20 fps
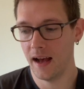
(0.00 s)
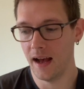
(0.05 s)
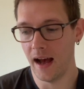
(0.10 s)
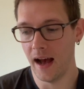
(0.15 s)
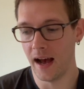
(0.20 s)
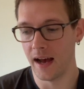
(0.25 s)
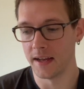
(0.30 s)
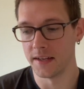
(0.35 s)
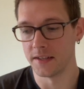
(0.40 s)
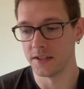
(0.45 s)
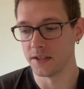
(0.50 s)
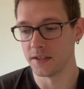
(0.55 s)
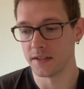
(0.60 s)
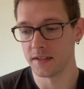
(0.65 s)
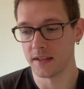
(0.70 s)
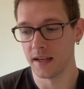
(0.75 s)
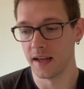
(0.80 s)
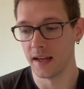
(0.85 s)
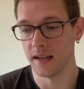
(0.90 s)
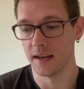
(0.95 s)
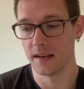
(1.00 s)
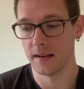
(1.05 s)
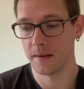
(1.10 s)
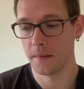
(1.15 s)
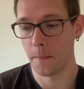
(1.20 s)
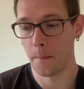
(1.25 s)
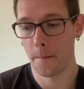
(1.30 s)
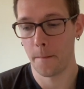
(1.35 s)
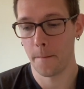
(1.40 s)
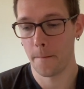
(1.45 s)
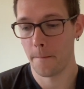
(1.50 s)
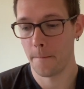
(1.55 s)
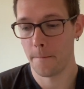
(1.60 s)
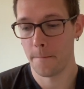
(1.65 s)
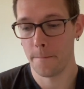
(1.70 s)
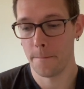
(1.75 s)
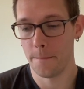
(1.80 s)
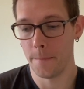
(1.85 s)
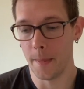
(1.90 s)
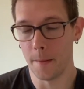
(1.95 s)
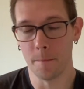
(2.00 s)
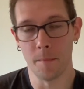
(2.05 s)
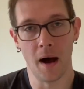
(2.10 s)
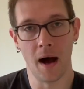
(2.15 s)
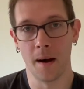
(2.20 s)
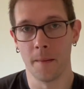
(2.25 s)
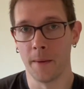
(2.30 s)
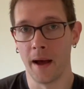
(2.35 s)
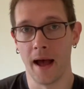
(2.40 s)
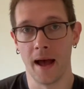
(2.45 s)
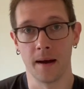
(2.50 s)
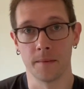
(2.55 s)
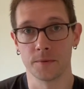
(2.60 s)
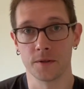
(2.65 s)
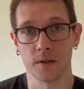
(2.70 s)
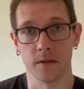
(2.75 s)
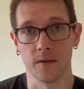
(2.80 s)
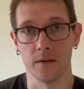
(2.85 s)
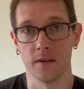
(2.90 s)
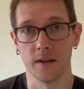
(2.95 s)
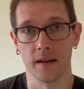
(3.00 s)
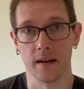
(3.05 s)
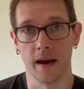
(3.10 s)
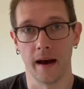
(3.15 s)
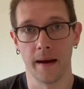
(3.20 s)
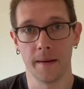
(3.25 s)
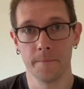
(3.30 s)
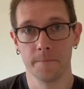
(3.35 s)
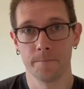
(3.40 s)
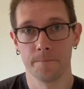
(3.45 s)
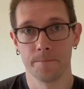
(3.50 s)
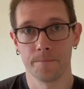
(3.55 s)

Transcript: I just said, Mom, absolutely not.